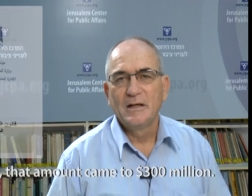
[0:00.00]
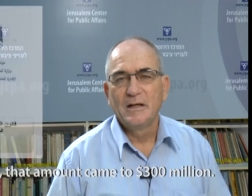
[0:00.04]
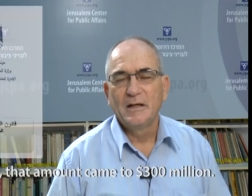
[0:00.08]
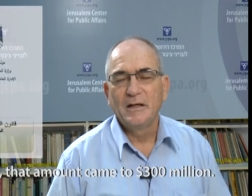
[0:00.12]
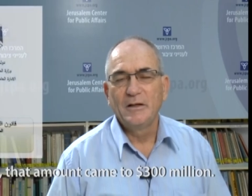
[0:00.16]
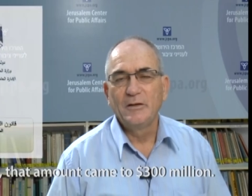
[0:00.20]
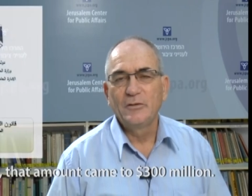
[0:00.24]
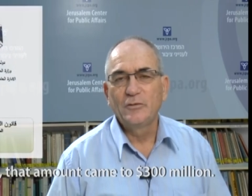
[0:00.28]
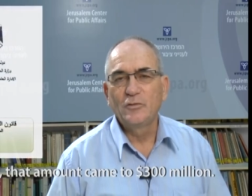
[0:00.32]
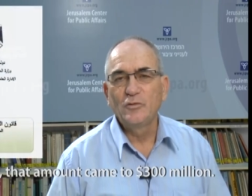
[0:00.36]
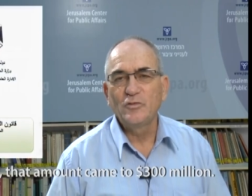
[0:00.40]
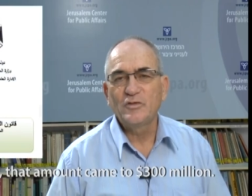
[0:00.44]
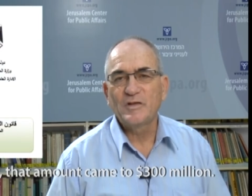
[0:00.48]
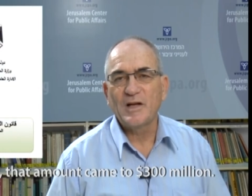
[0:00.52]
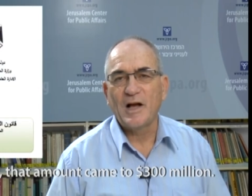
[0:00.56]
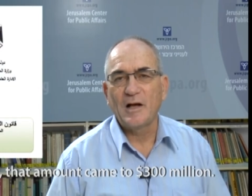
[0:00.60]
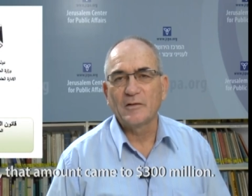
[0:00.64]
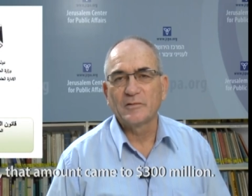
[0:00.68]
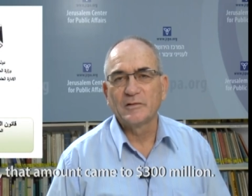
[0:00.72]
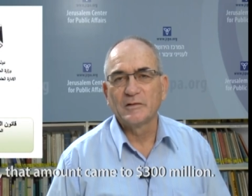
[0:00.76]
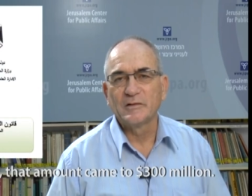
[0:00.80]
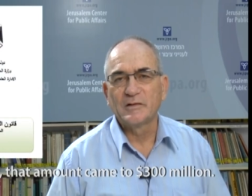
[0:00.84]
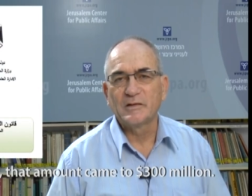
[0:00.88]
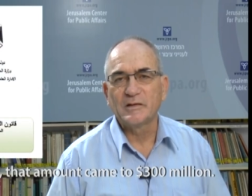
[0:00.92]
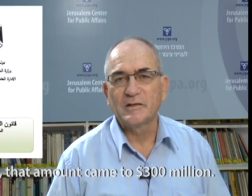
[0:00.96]
In
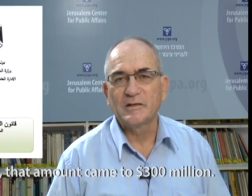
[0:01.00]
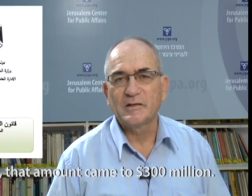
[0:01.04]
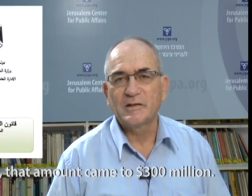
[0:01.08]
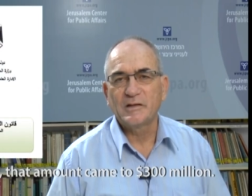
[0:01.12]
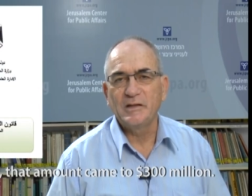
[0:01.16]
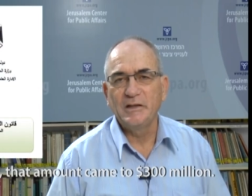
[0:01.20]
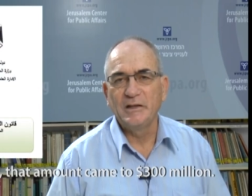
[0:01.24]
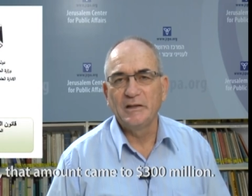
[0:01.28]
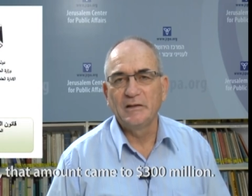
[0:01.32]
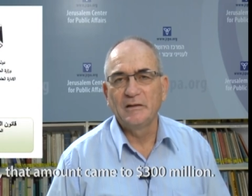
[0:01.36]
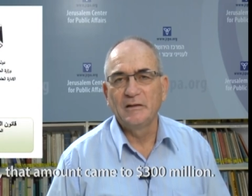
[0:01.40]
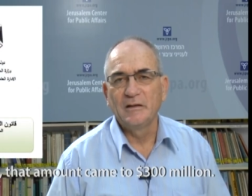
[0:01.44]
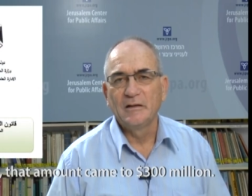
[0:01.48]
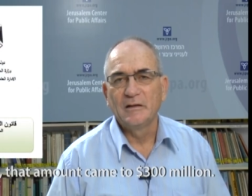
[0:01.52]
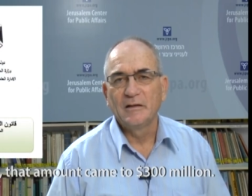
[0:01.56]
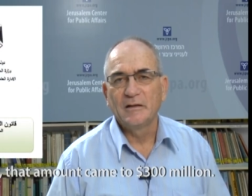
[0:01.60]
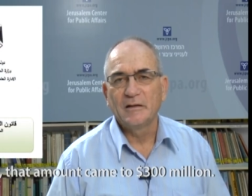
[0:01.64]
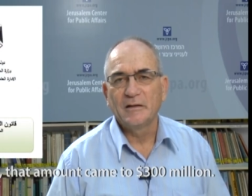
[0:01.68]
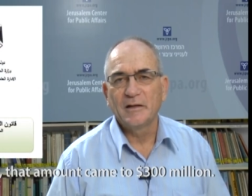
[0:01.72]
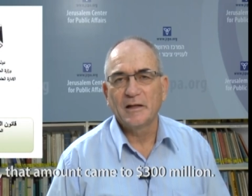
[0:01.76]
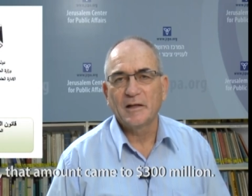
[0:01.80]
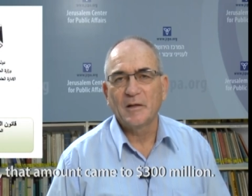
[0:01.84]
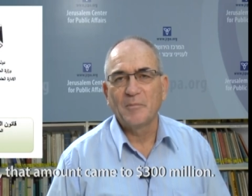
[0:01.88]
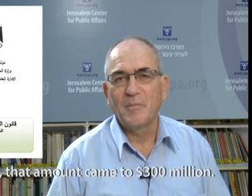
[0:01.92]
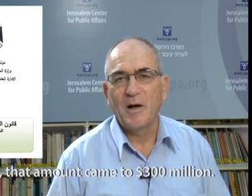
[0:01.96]
2016,
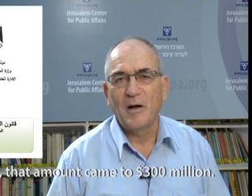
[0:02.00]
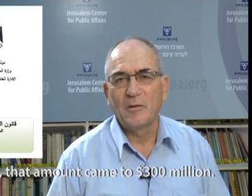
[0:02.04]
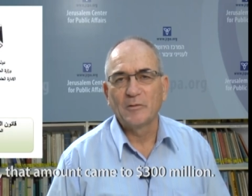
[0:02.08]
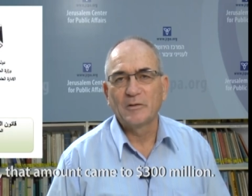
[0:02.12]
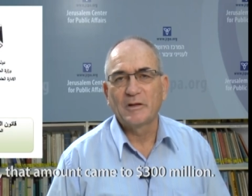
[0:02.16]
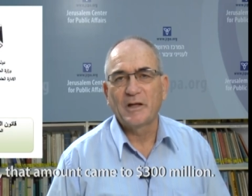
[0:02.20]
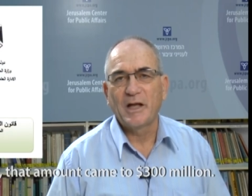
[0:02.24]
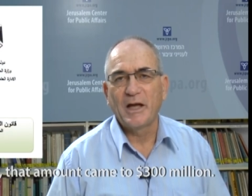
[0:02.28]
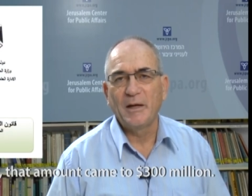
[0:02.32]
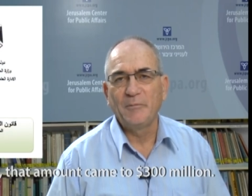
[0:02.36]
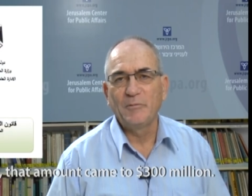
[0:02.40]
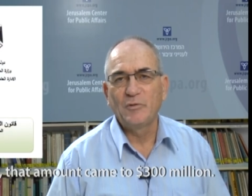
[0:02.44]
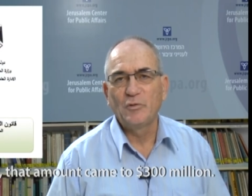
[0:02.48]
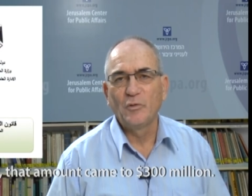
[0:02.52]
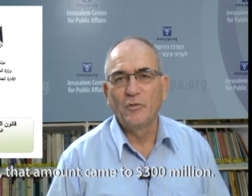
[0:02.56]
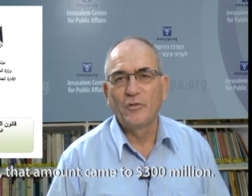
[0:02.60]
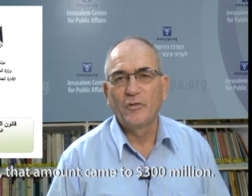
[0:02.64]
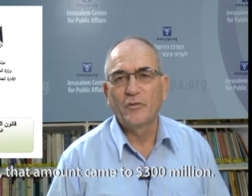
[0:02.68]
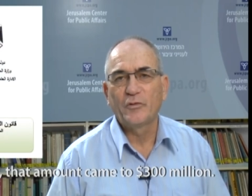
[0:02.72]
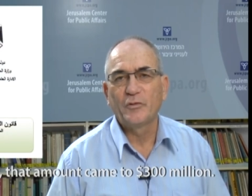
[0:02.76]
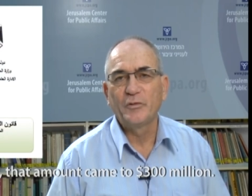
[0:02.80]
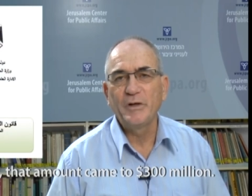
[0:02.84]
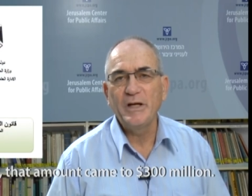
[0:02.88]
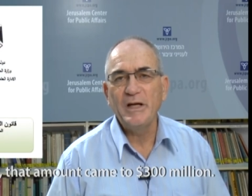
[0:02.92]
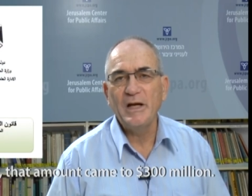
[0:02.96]
that amount came to
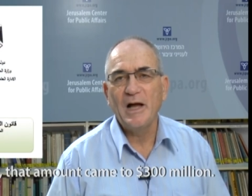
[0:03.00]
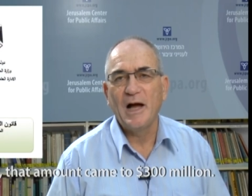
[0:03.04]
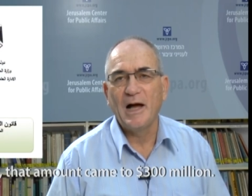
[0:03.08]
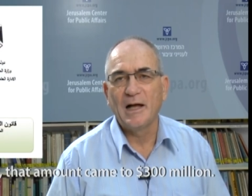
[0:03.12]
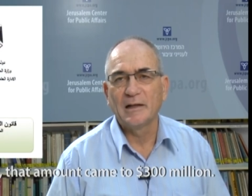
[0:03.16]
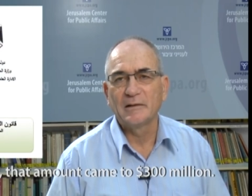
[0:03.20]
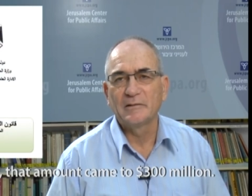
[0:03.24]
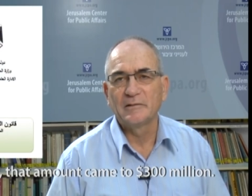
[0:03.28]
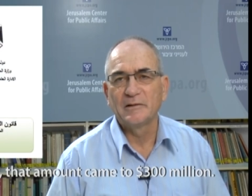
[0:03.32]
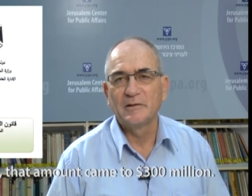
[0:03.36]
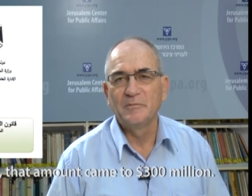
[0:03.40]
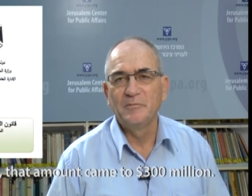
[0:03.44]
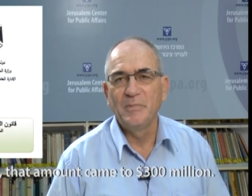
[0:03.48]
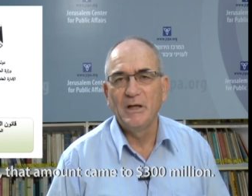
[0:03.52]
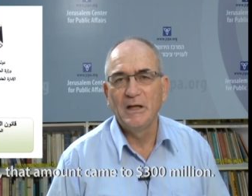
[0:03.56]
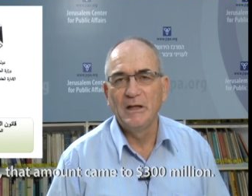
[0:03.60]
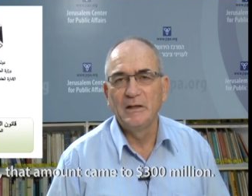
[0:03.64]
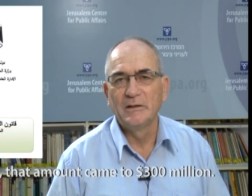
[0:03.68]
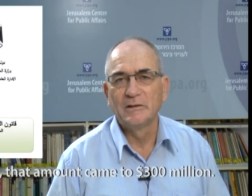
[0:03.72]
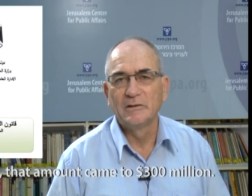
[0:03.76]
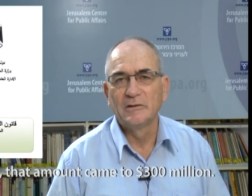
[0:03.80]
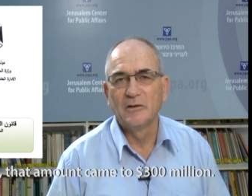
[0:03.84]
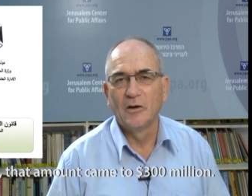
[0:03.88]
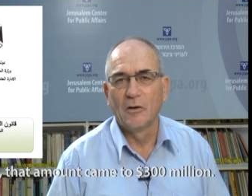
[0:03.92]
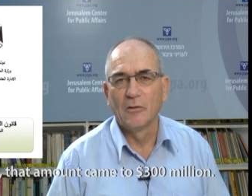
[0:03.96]
$300
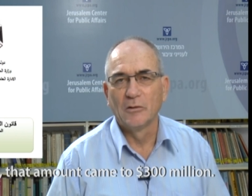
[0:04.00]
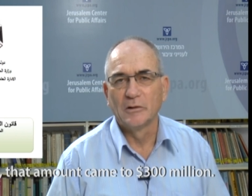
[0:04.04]
million,